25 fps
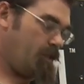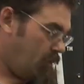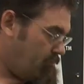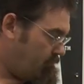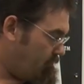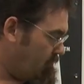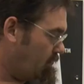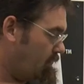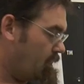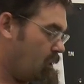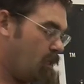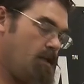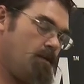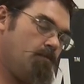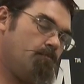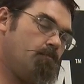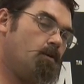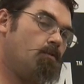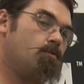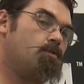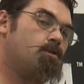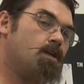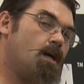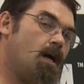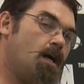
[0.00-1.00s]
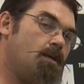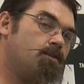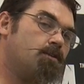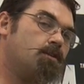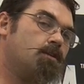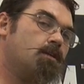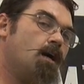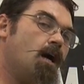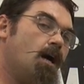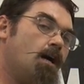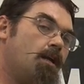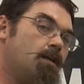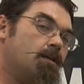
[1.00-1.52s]
evenly heat both sides of
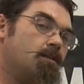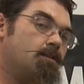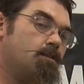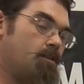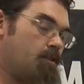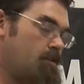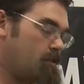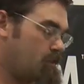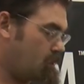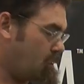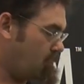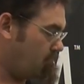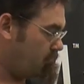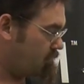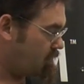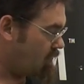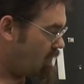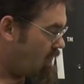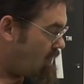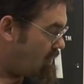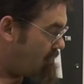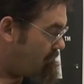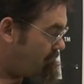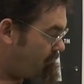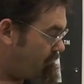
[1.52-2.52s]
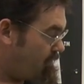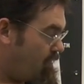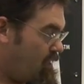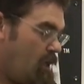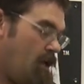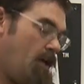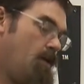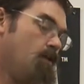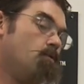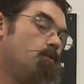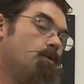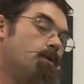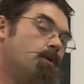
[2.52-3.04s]
the kydex at the same time,
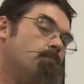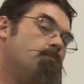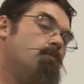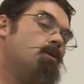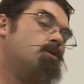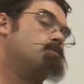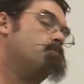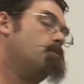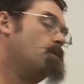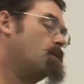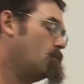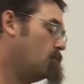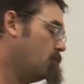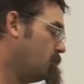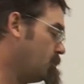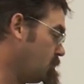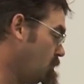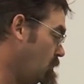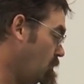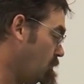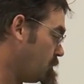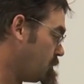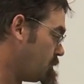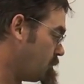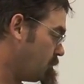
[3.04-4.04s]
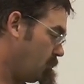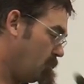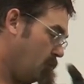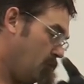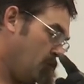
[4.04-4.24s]
and you'll get much better results.